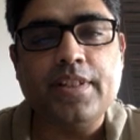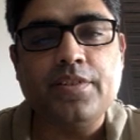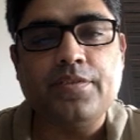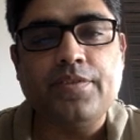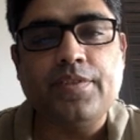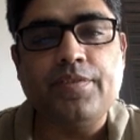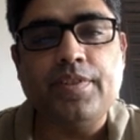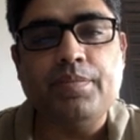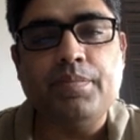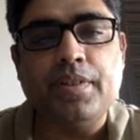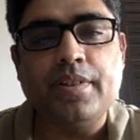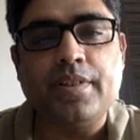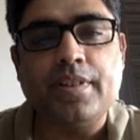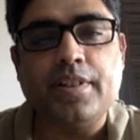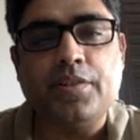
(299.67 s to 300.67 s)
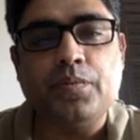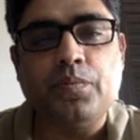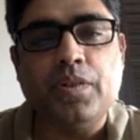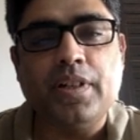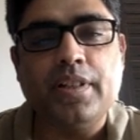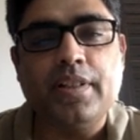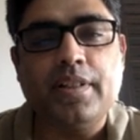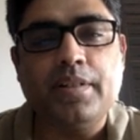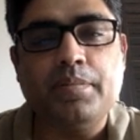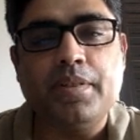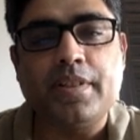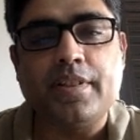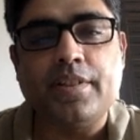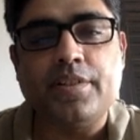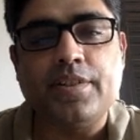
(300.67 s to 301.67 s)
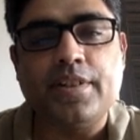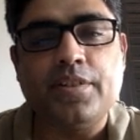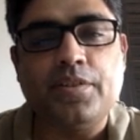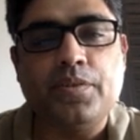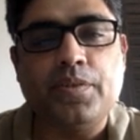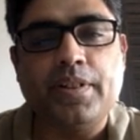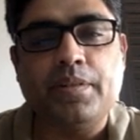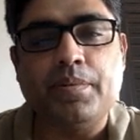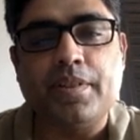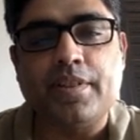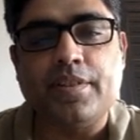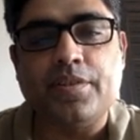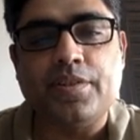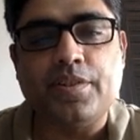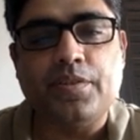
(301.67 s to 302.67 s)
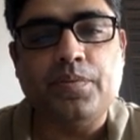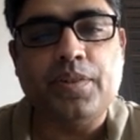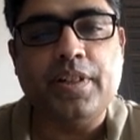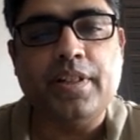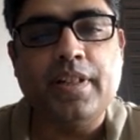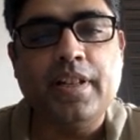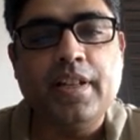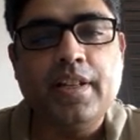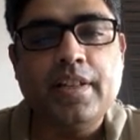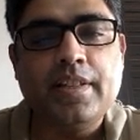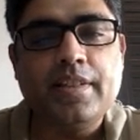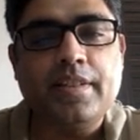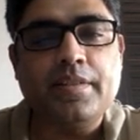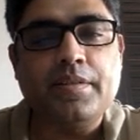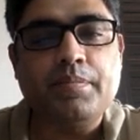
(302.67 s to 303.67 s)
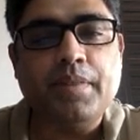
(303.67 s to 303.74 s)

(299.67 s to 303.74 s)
So 50% into 1, 30% 0, 20% 0, 1. This is